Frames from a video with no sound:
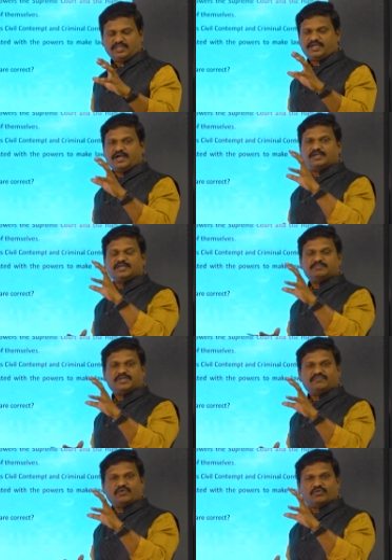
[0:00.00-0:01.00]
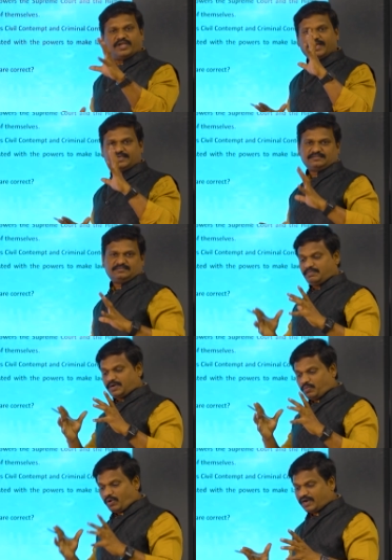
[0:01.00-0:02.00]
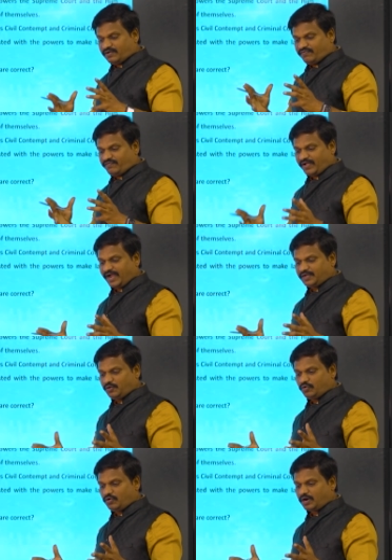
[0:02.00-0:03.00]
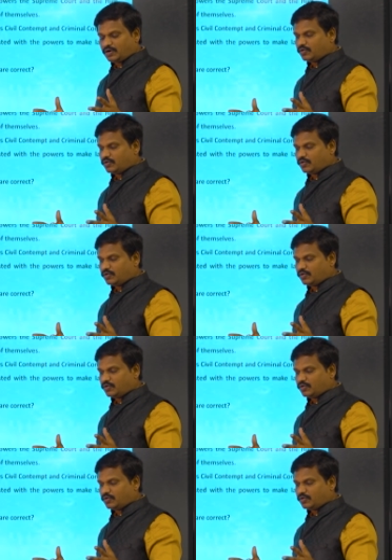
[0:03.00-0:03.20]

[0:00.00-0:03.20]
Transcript: the Contempt of Court Act, but what fact you do not